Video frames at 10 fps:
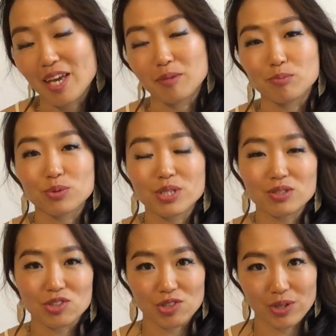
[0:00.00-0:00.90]
and
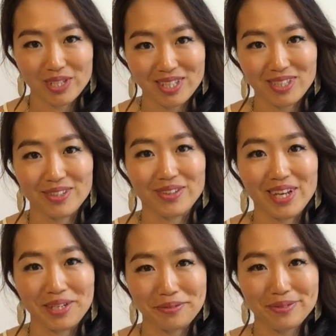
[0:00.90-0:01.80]
bring joy in your
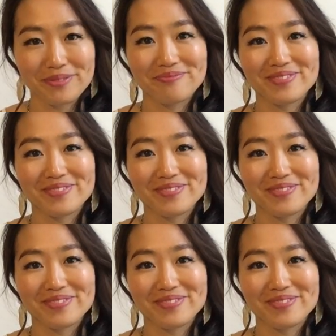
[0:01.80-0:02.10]
life.